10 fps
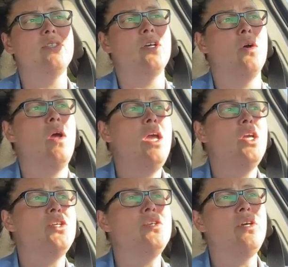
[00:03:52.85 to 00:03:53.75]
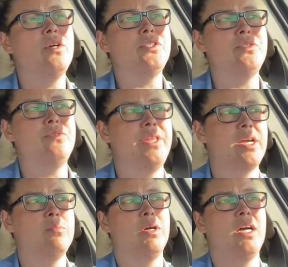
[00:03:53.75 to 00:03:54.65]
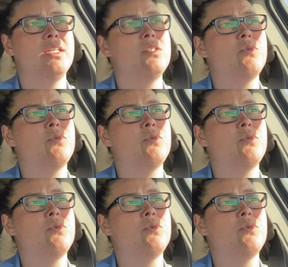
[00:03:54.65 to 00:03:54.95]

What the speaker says: So you go to their boss,